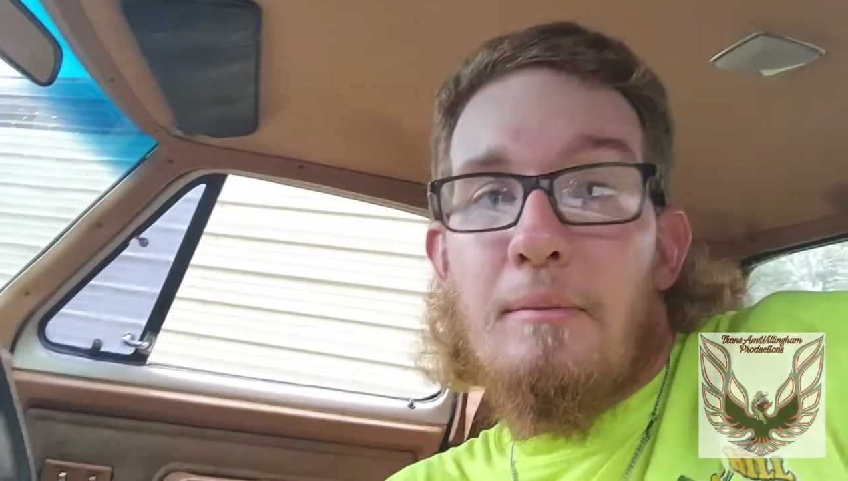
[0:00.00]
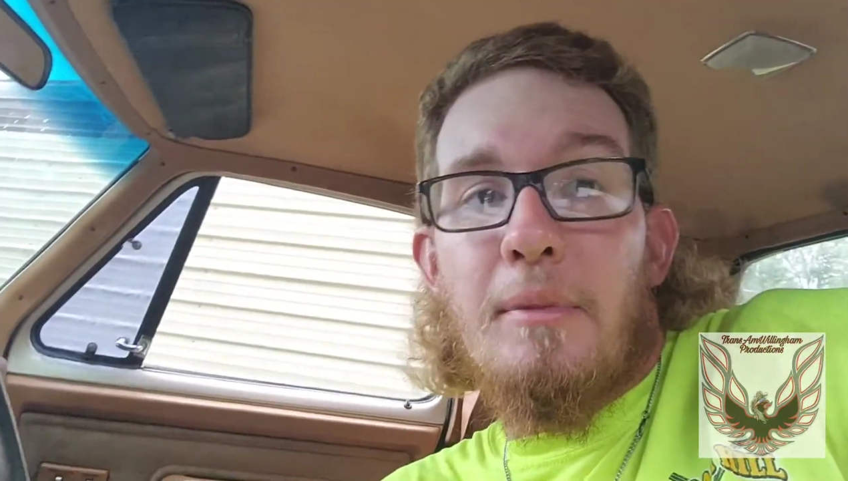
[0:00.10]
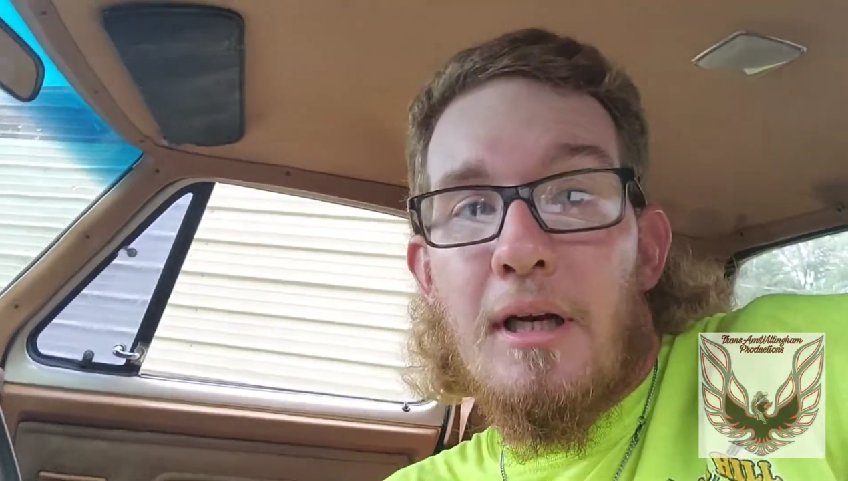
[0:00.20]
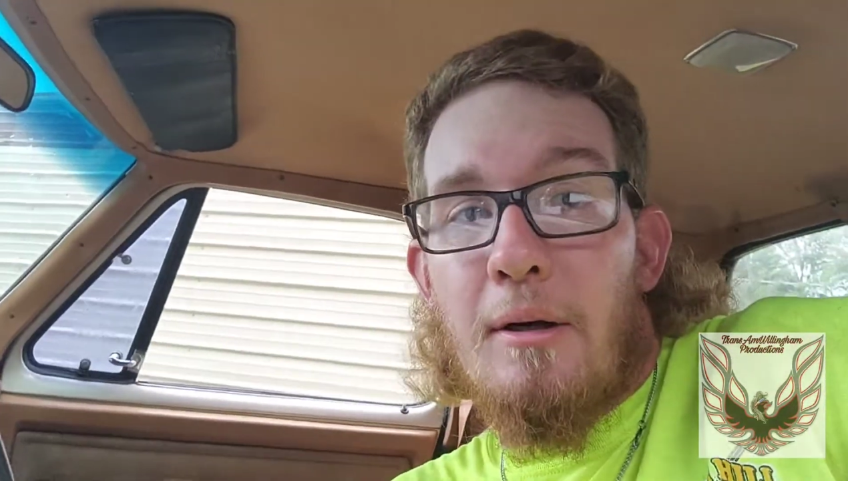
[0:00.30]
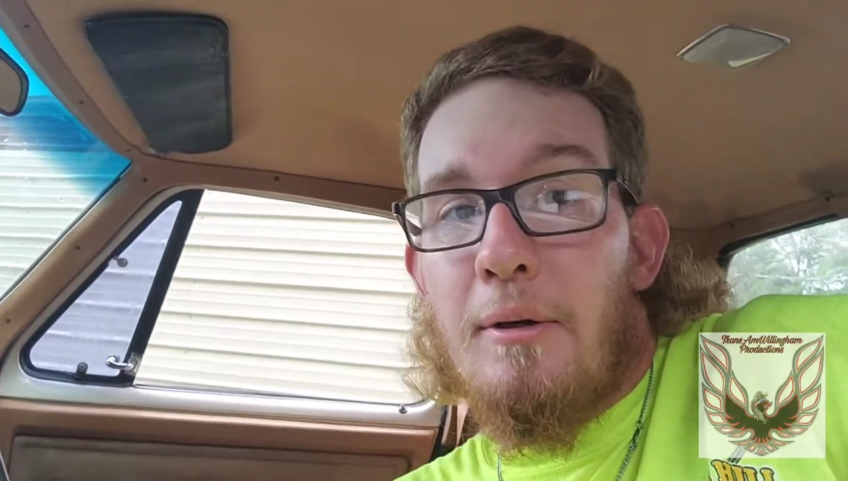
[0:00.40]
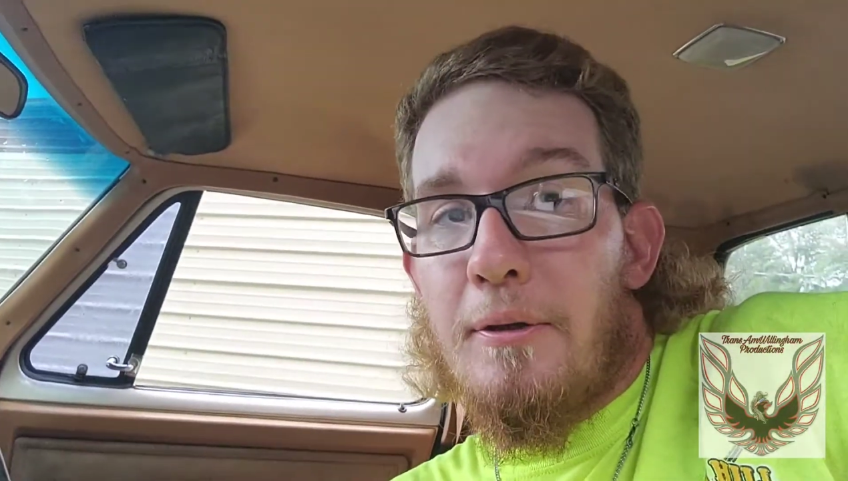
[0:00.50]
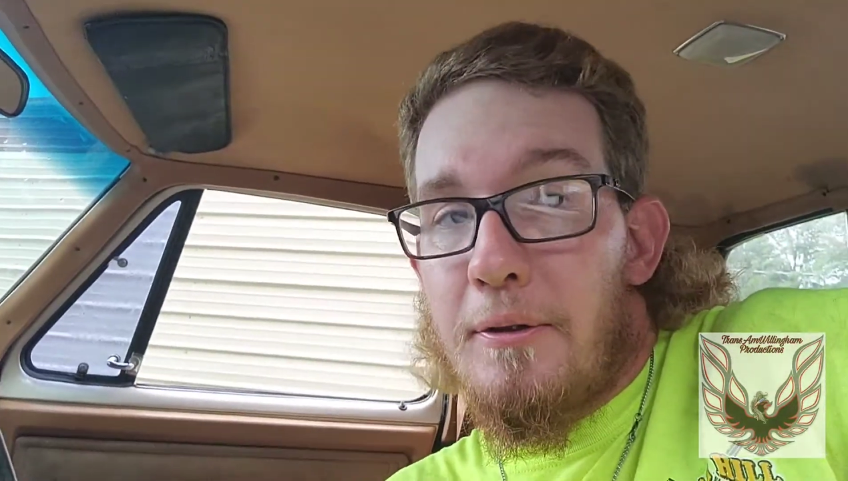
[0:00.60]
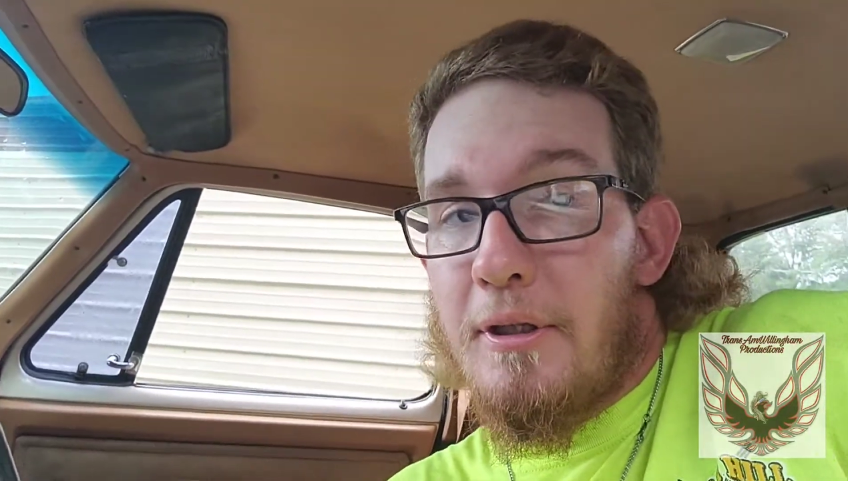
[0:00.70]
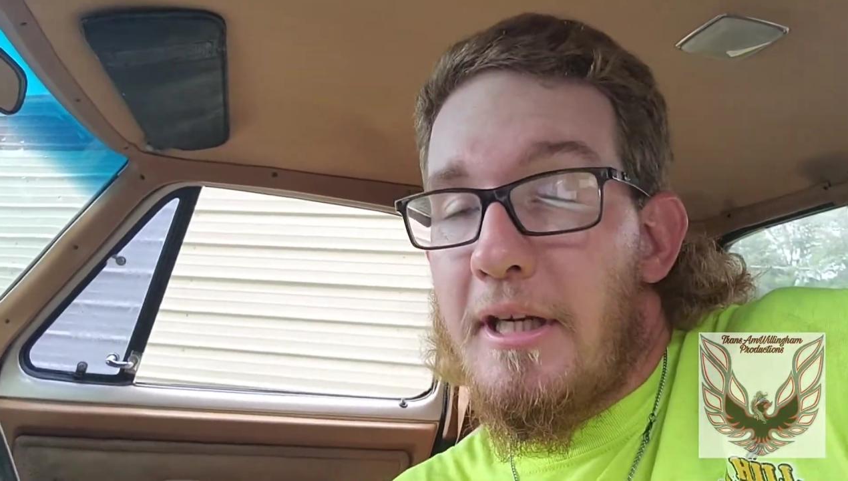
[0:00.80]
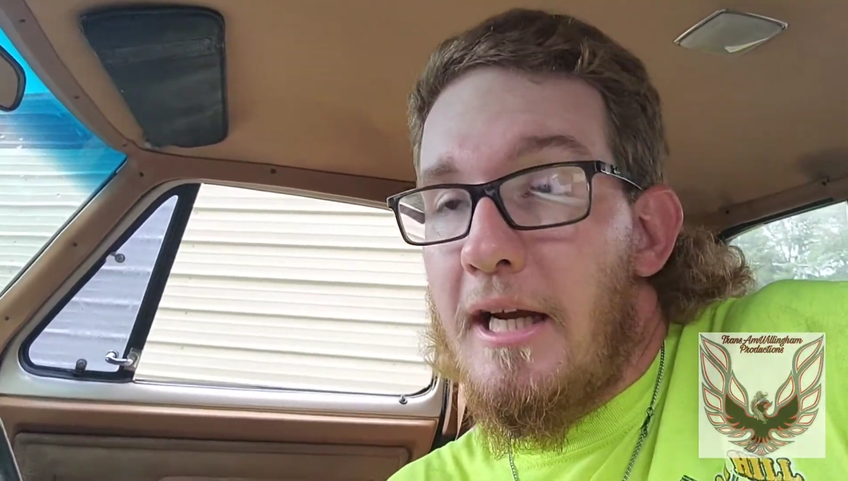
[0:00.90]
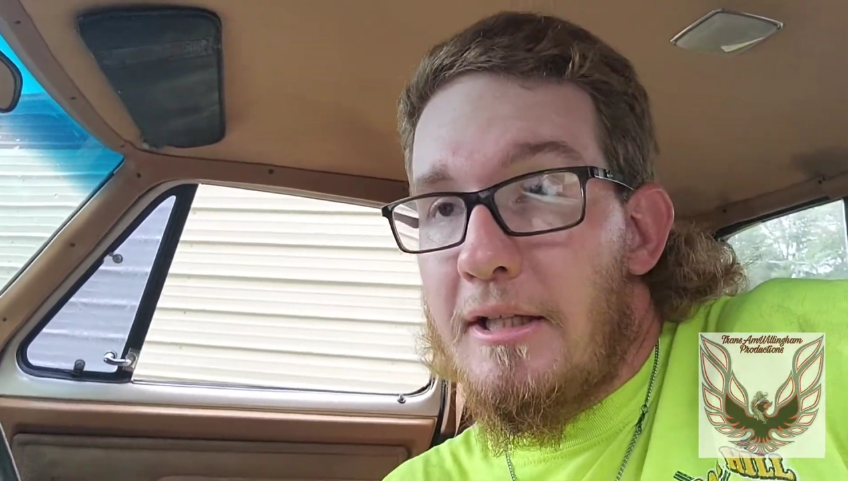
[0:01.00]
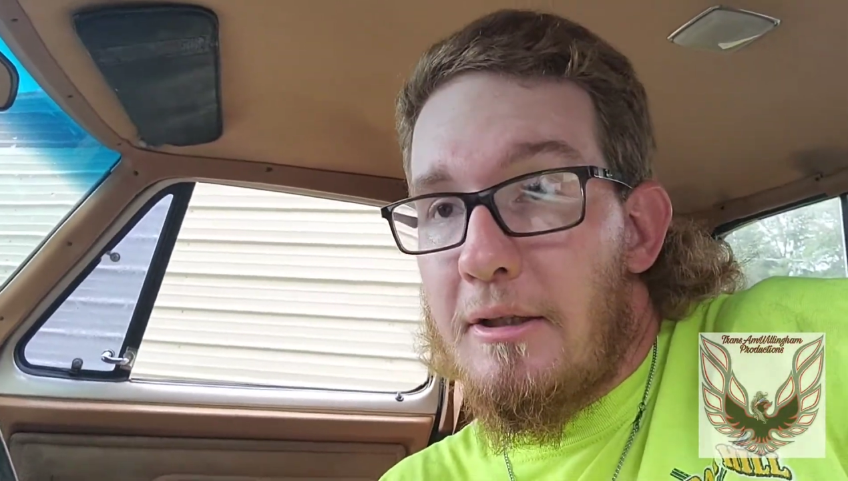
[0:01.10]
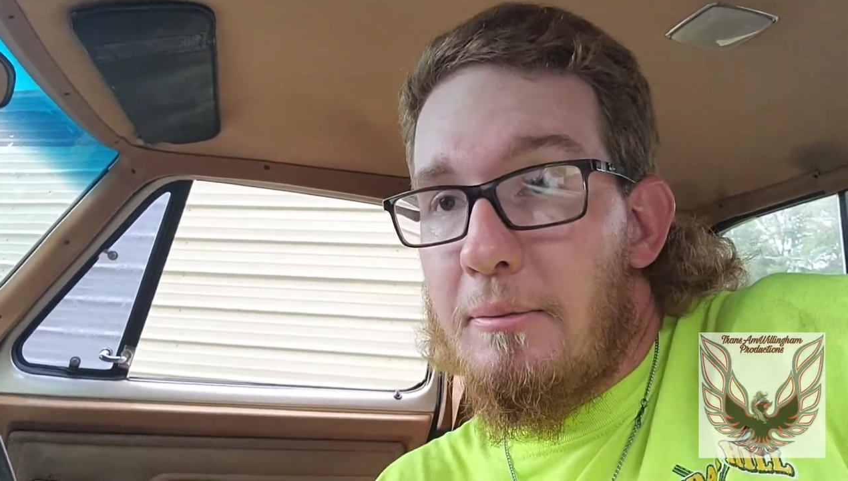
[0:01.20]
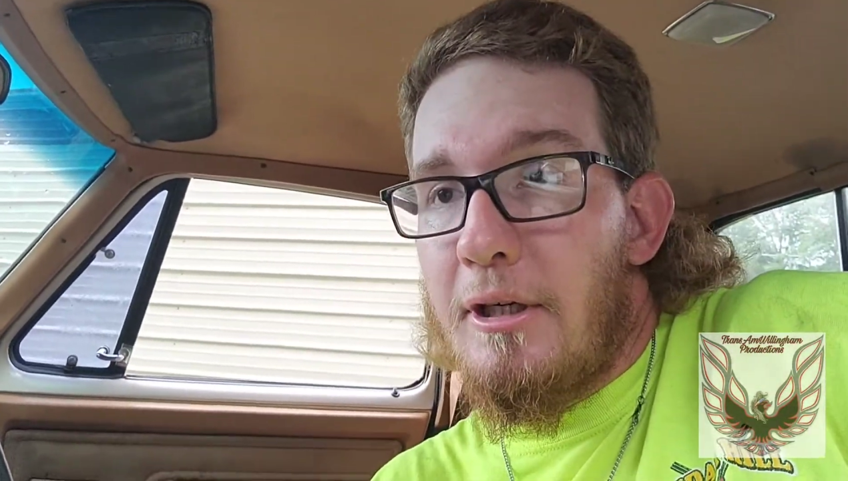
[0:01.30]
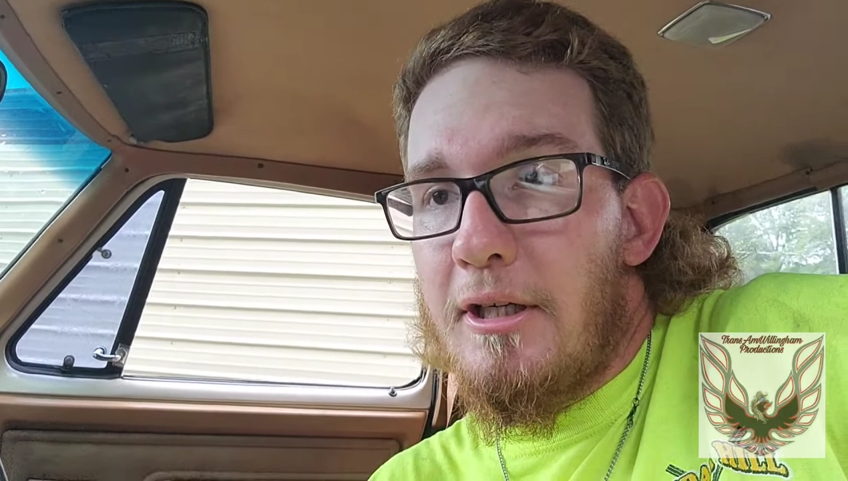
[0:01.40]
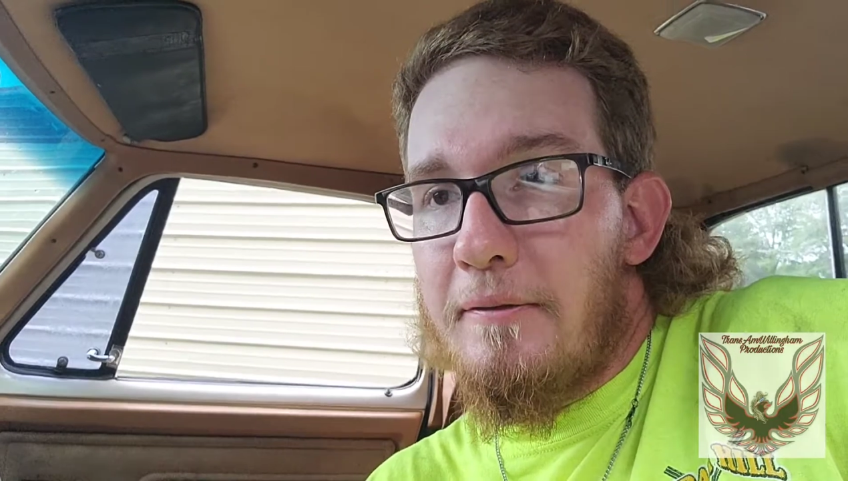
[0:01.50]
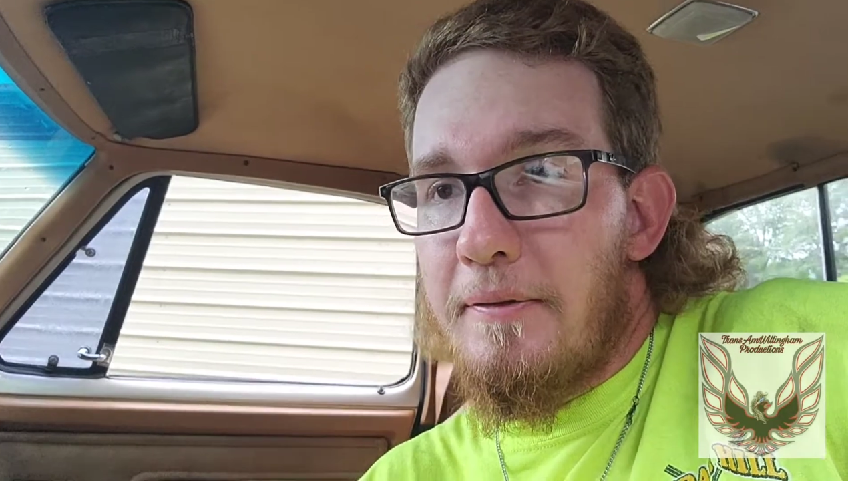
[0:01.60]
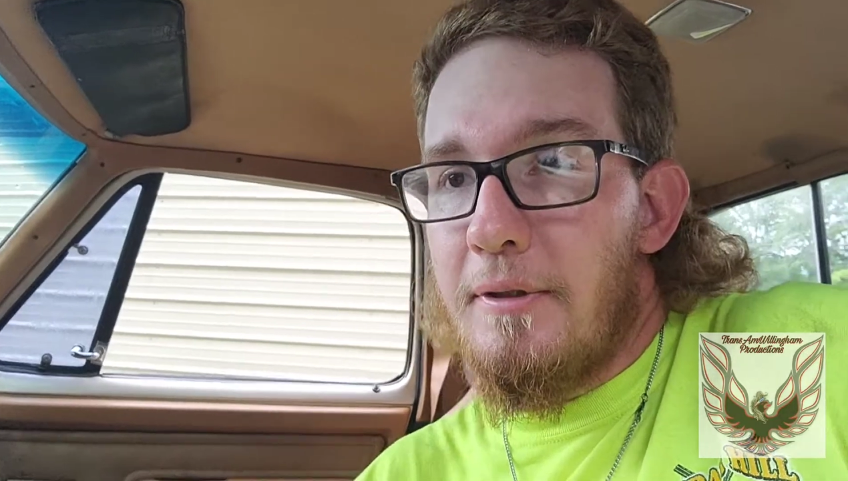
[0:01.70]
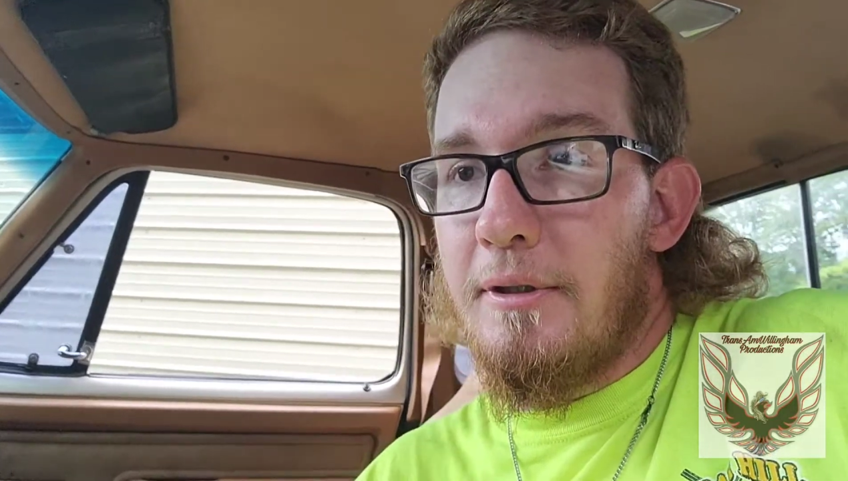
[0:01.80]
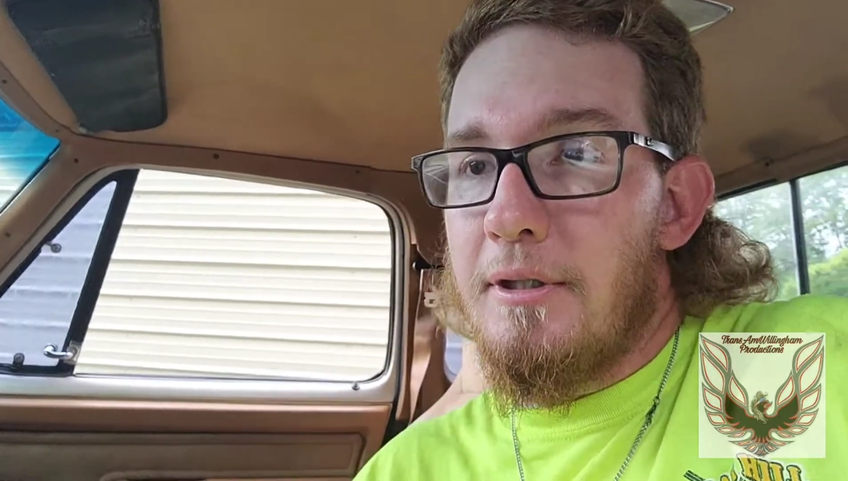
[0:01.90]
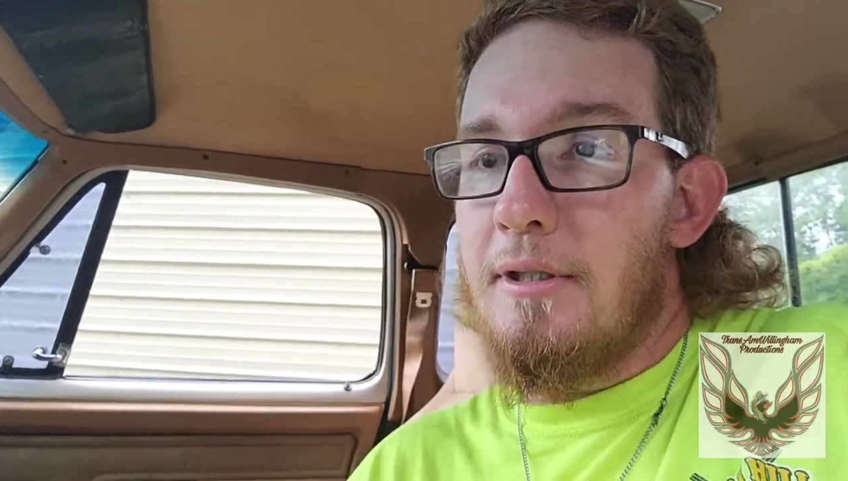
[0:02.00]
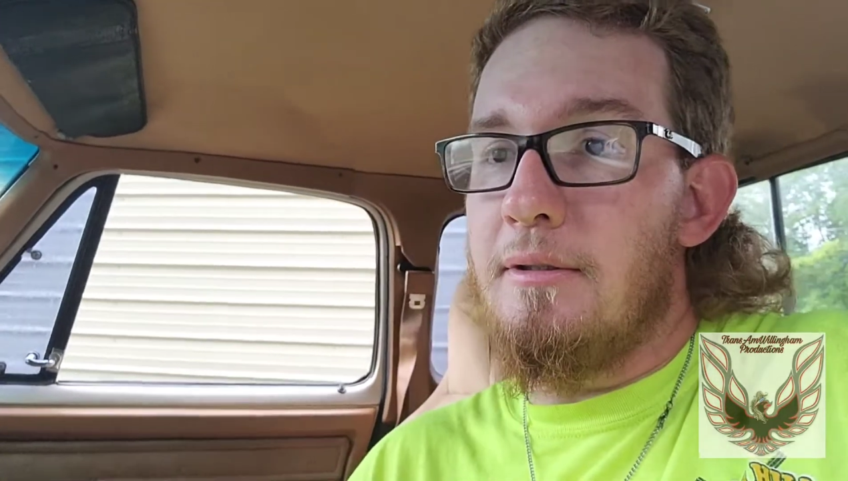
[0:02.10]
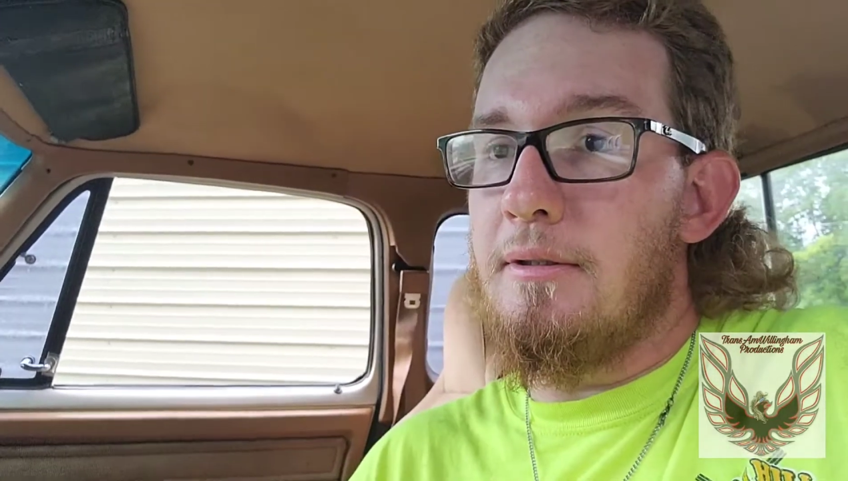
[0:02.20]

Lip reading: But I went through a gallon of brake fluid